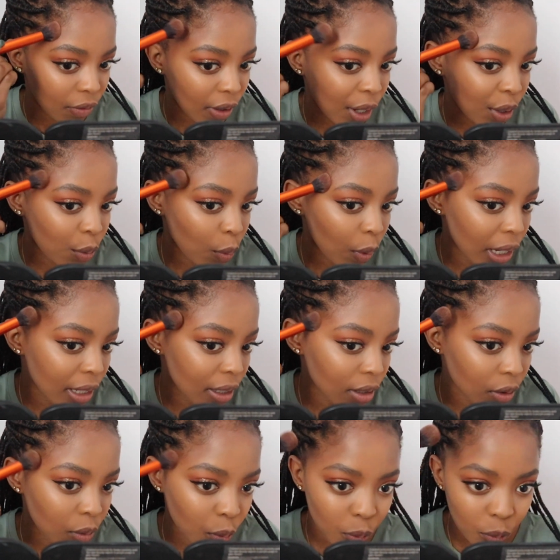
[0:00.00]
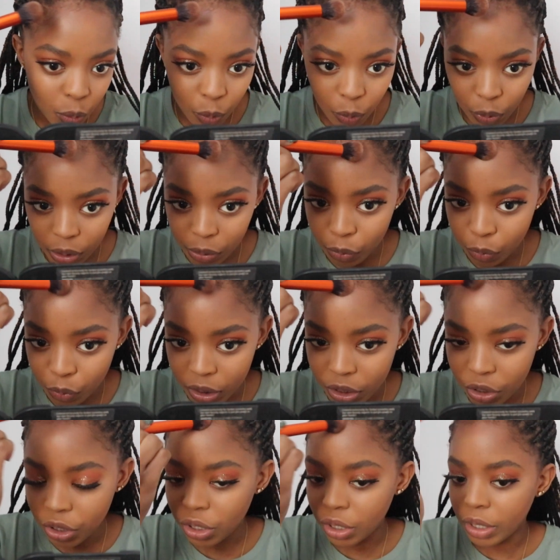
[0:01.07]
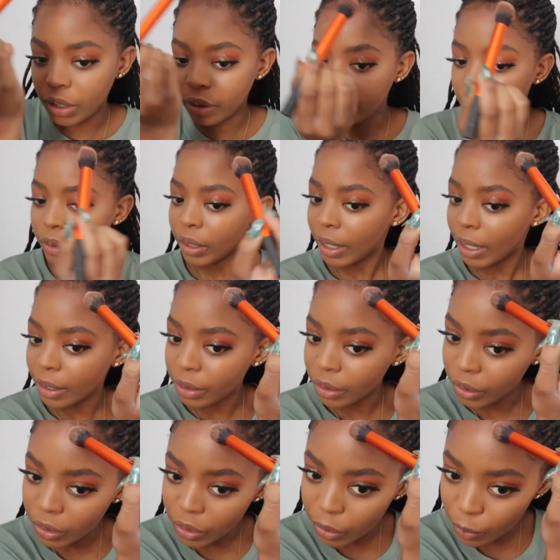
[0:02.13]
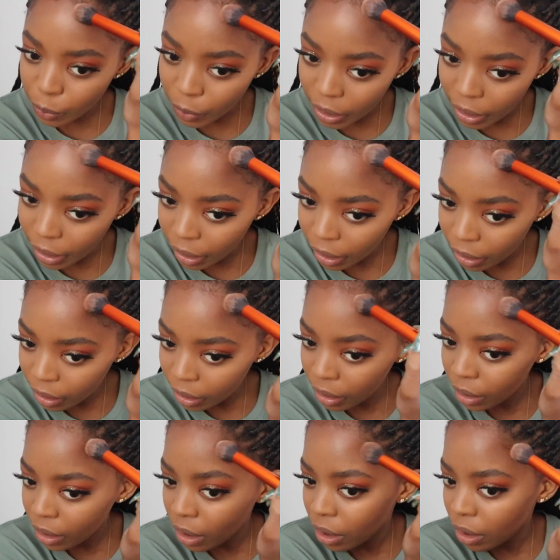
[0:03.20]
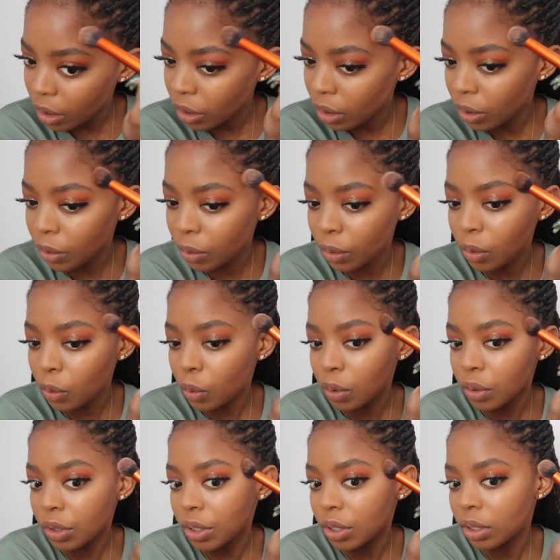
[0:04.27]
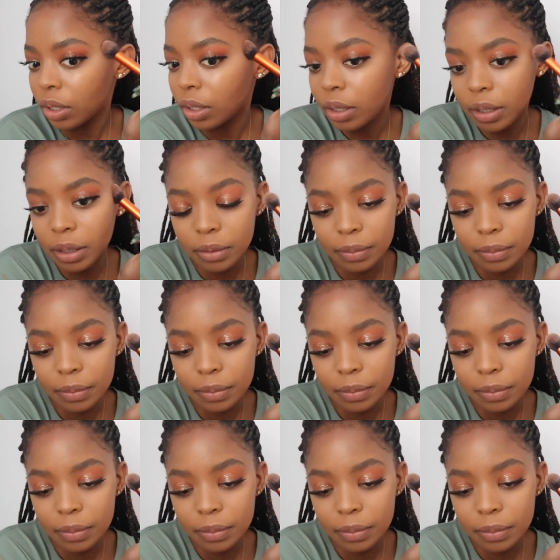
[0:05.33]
Find ways in which you can look the way you're for to look.